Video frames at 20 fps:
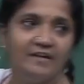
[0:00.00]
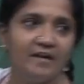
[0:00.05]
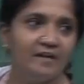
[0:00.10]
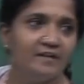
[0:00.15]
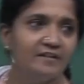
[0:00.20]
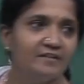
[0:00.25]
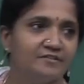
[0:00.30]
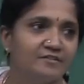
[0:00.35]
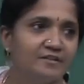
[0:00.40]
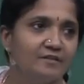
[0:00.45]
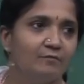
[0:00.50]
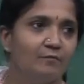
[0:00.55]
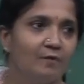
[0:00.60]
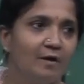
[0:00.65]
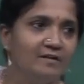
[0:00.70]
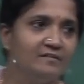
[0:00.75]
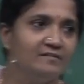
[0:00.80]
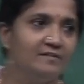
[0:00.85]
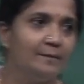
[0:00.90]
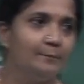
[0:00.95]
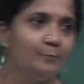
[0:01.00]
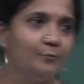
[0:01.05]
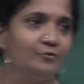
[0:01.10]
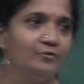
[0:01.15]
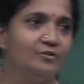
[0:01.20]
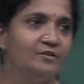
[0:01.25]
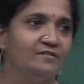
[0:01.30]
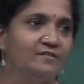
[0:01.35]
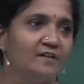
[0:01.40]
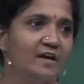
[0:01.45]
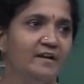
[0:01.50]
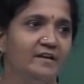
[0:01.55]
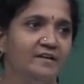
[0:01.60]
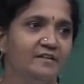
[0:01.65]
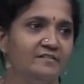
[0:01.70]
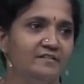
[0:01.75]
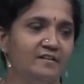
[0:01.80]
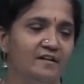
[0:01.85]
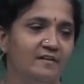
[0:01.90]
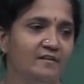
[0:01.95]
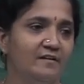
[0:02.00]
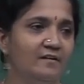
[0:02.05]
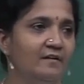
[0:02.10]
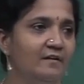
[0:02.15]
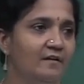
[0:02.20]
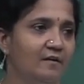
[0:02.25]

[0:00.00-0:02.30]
condition. Once I put this condition,